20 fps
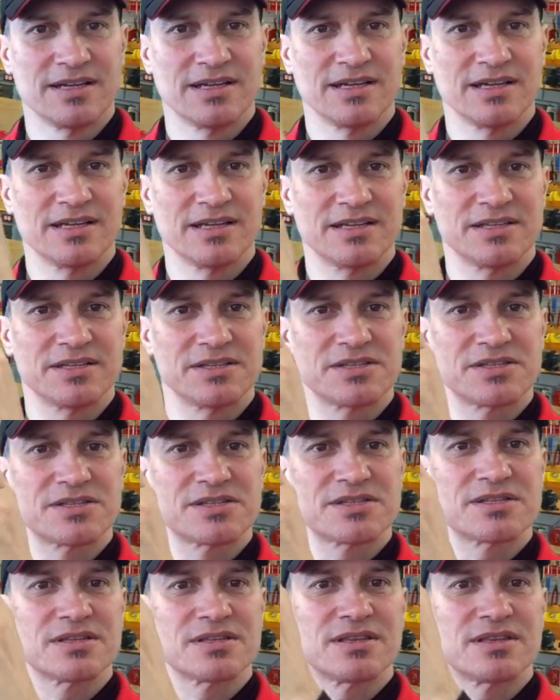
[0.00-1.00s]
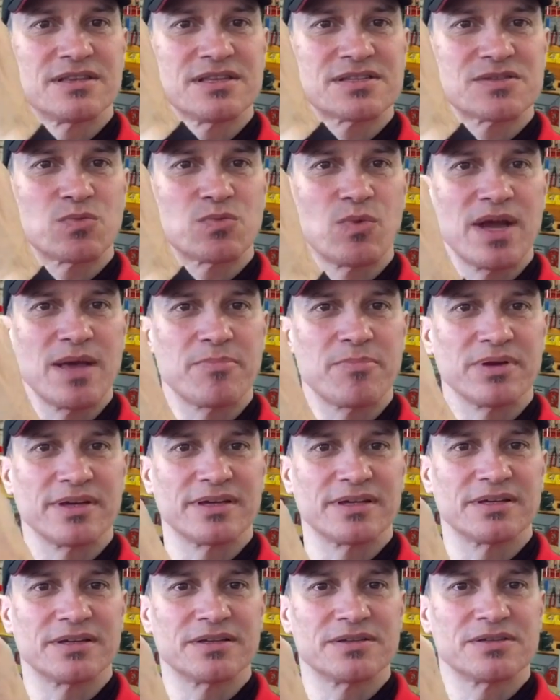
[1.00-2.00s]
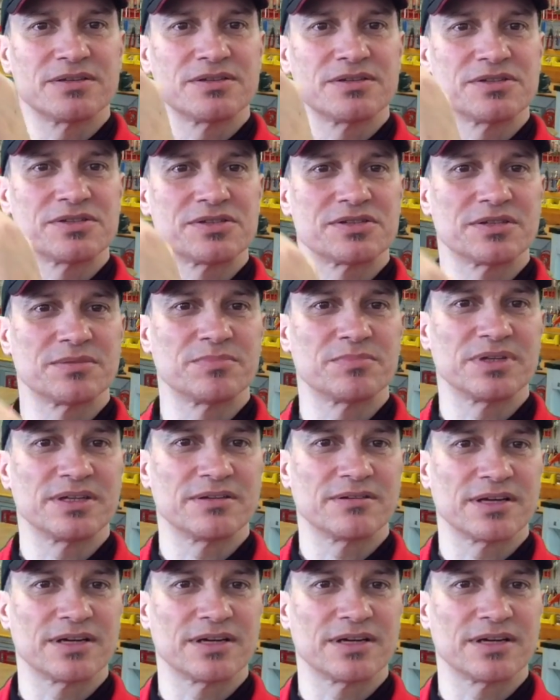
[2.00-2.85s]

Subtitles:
is this webbing should be,